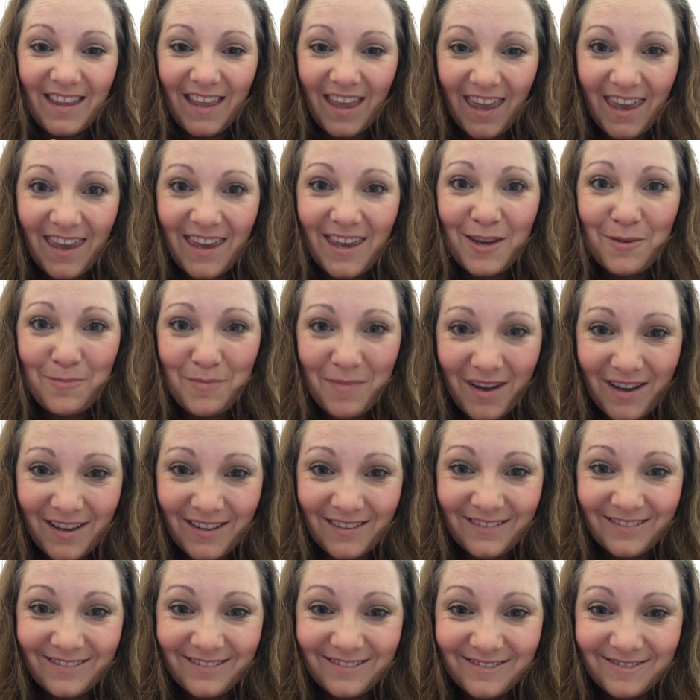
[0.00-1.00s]

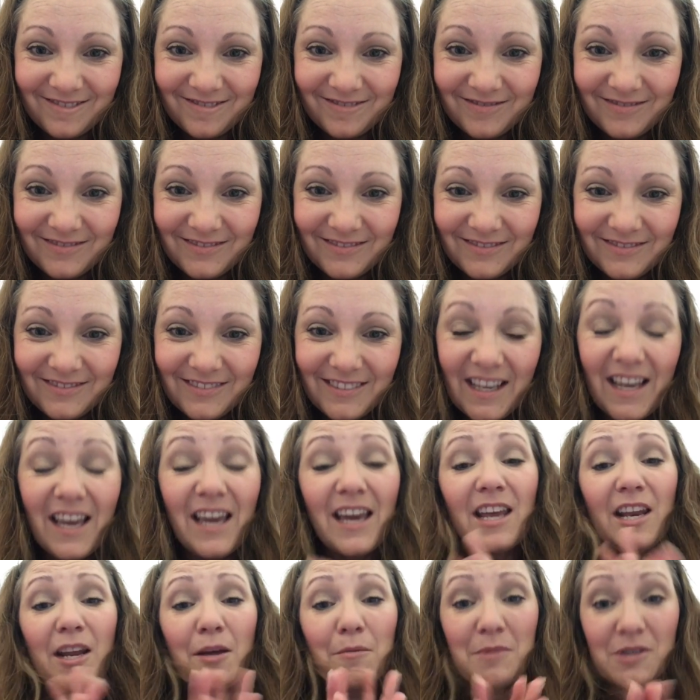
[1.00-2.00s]
Amen.
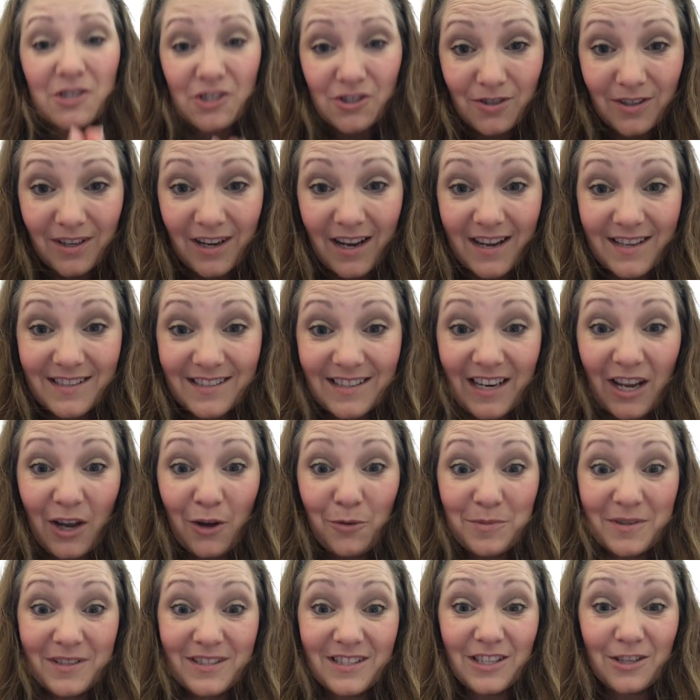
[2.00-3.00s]
And I miss you guys, and I
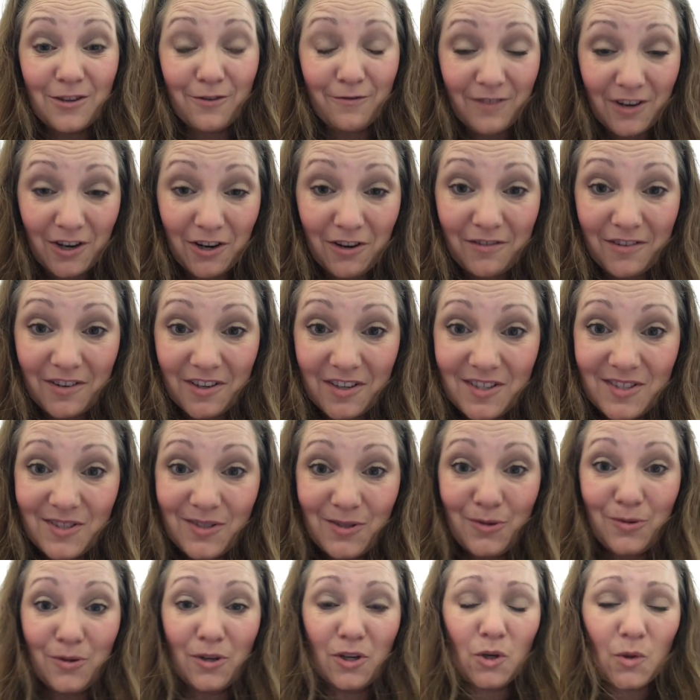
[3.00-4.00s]
hope to see you very, very
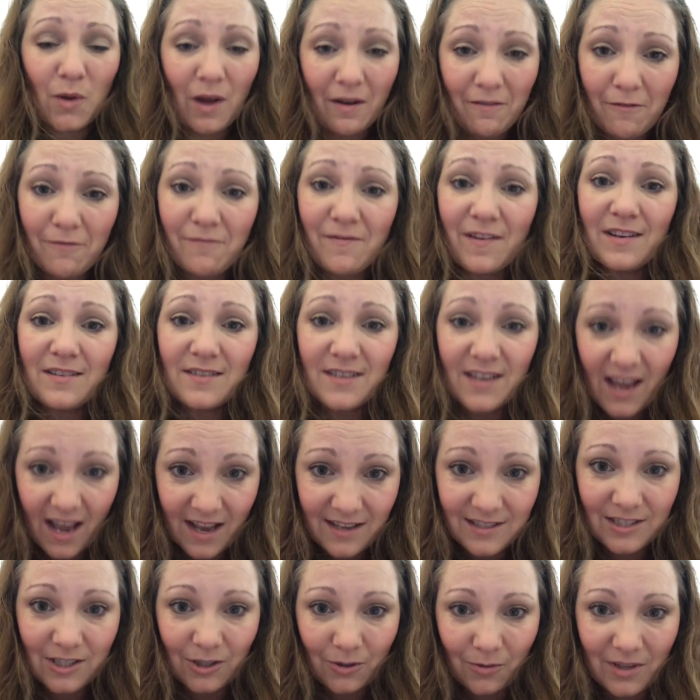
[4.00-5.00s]
soon. And you have a
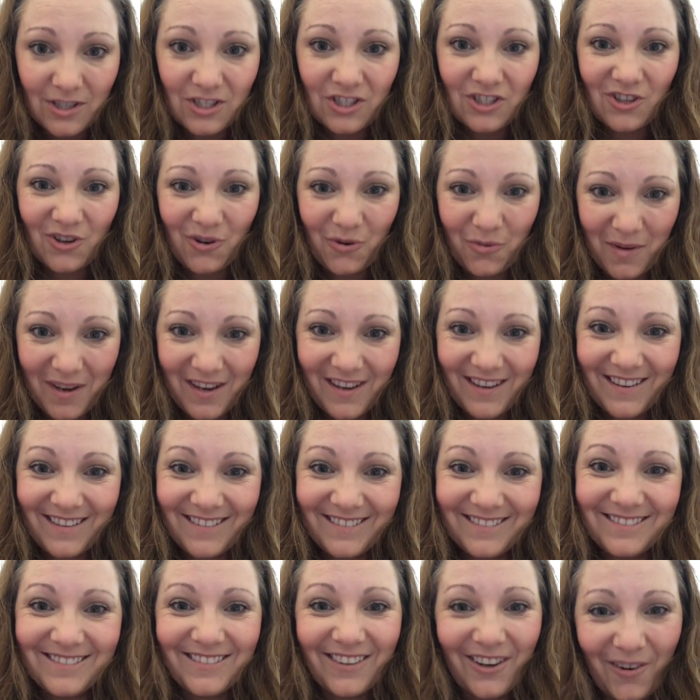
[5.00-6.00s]
fantastic rest of your week,
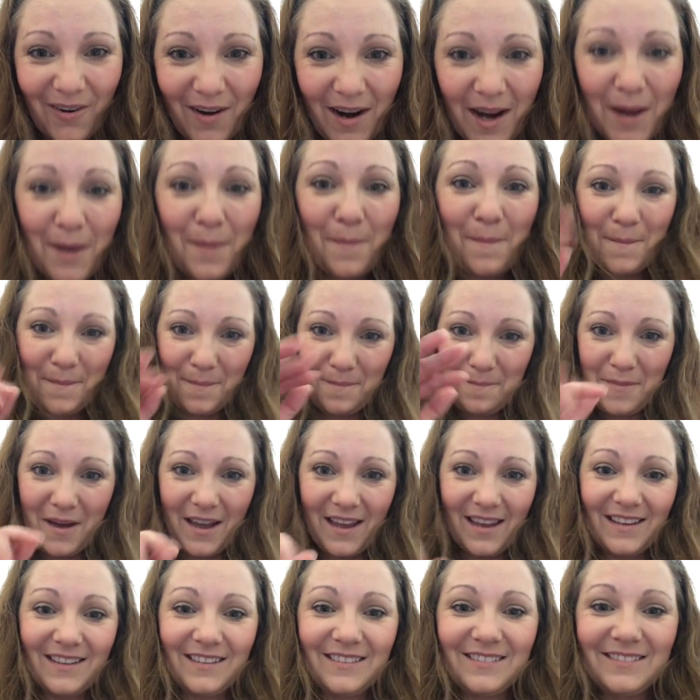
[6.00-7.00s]
all right? Bye.